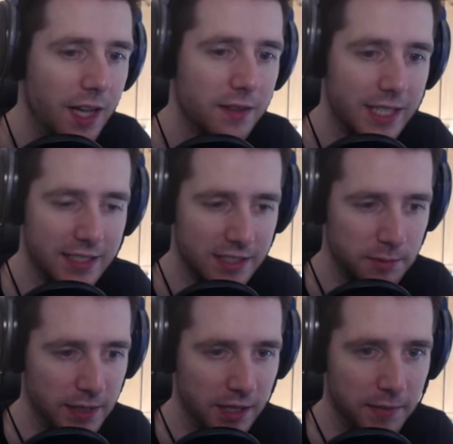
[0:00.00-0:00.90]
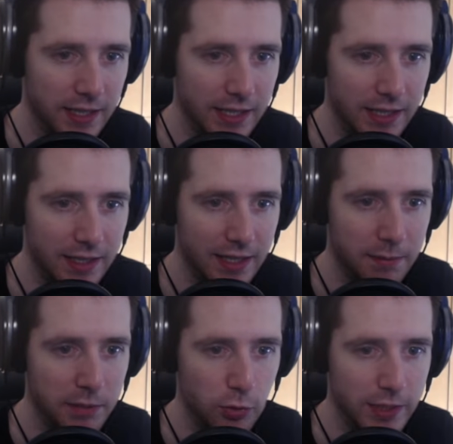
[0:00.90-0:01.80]
Guess I'll speed up the
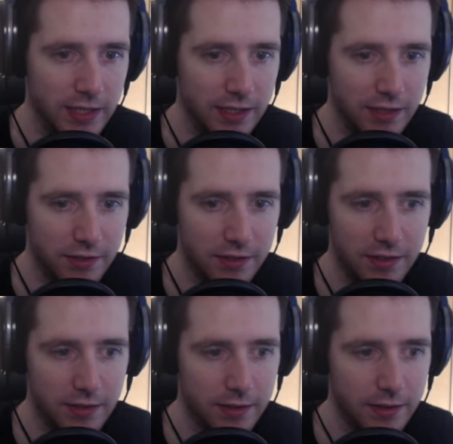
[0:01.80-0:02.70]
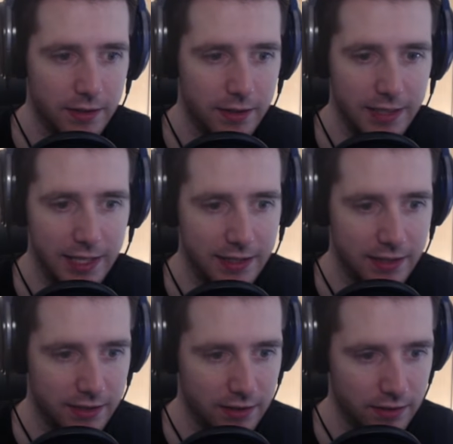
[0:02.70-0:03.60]
in-between stuff, because that
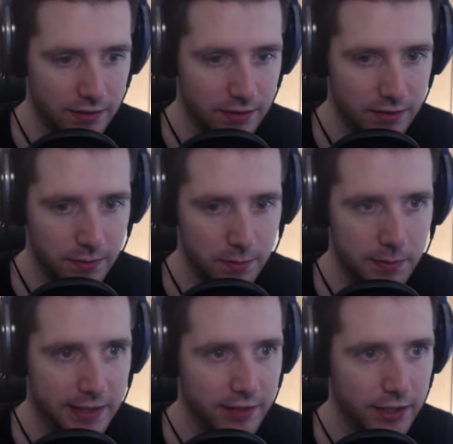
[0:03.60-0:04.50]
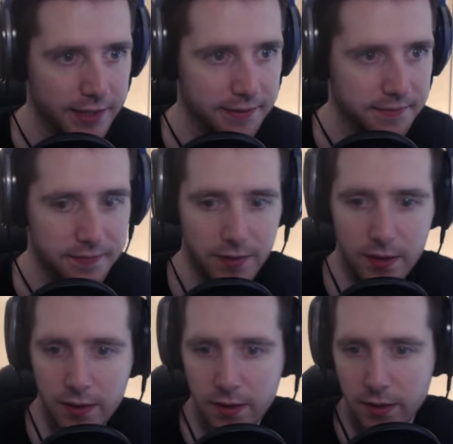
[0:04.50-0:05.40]
is a bit annoying.
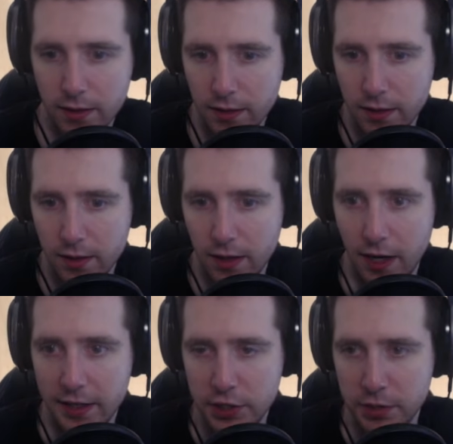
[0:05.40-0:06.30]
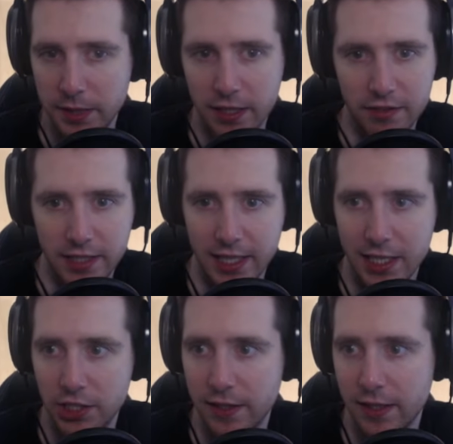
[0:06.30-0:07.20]
Alright, this should be enough to
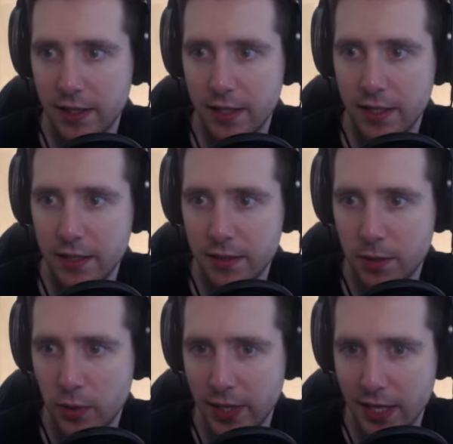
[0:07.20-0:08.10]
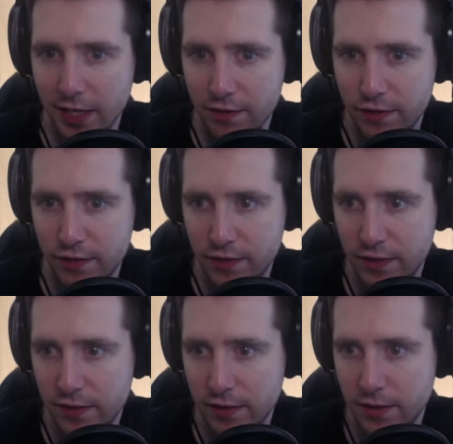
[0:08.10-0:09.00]
catch, I think. What do we have?
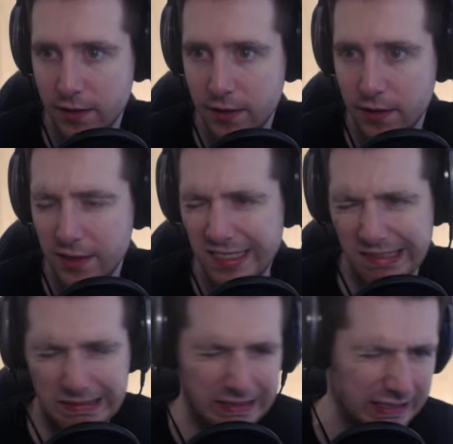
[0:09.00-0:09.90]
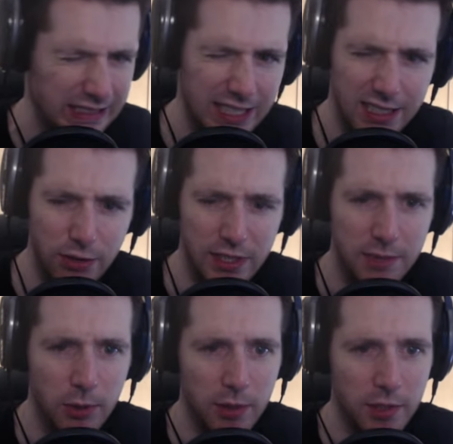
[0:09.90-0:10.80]
Well, I guess I'll use these
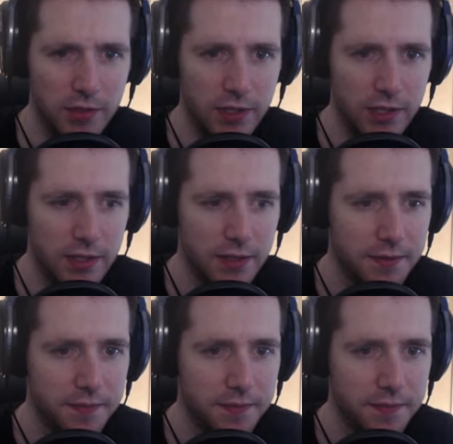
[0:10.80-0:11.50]
Pokeballs first.